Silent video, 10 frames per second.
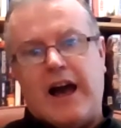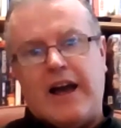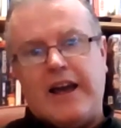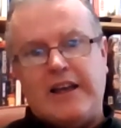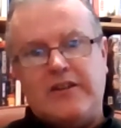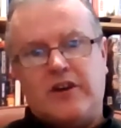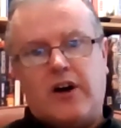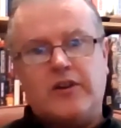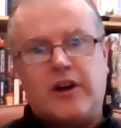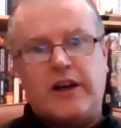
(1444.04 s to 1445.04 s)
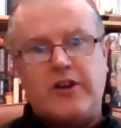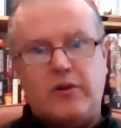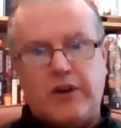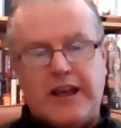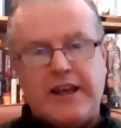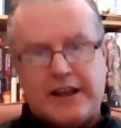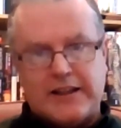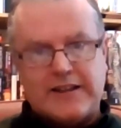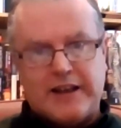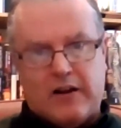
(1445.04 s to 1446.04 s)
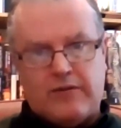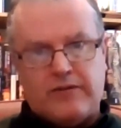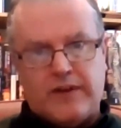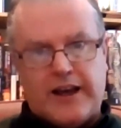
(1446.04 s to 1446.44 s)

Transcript: is not unique in itself.